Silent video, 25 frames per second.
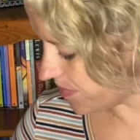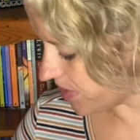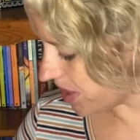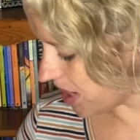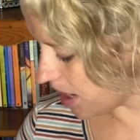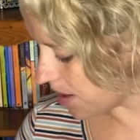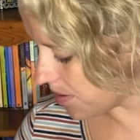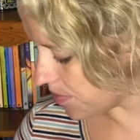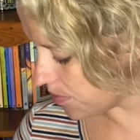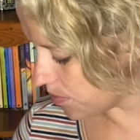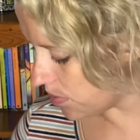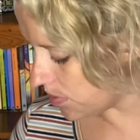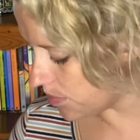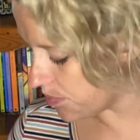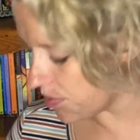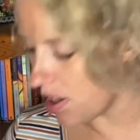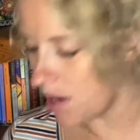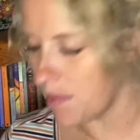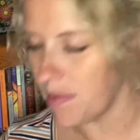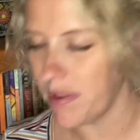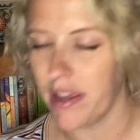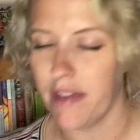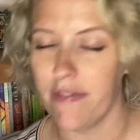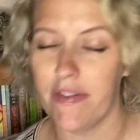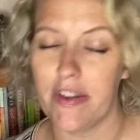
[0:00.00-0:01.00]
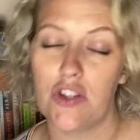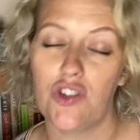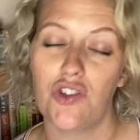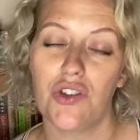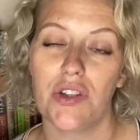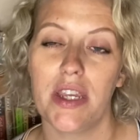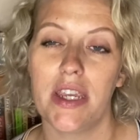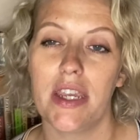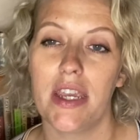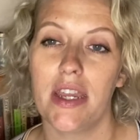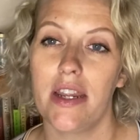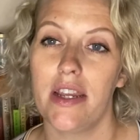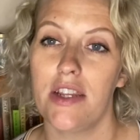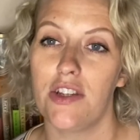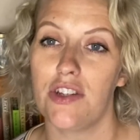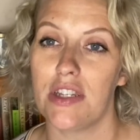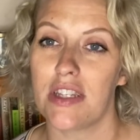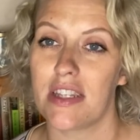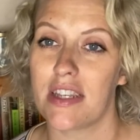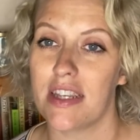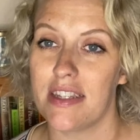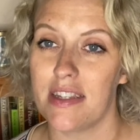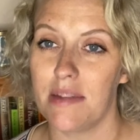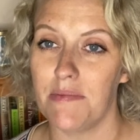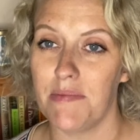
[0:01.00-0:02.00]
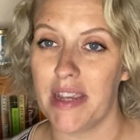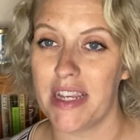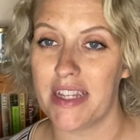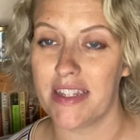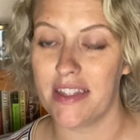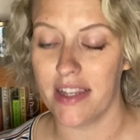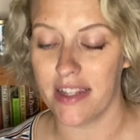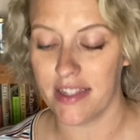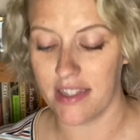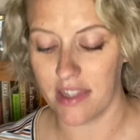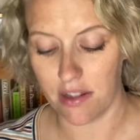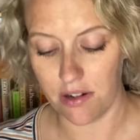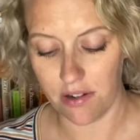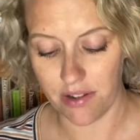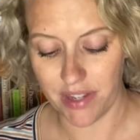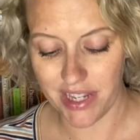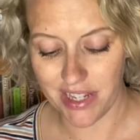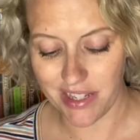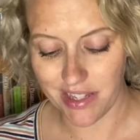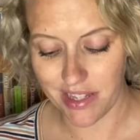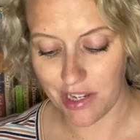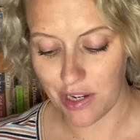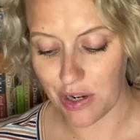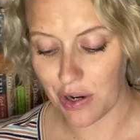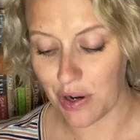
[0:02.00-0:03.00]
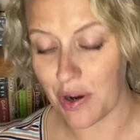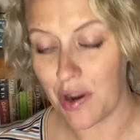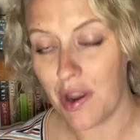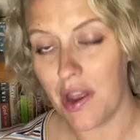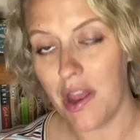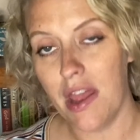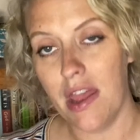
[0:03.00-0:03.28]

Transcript: I will probably eventually get it just because it makes things a little easier,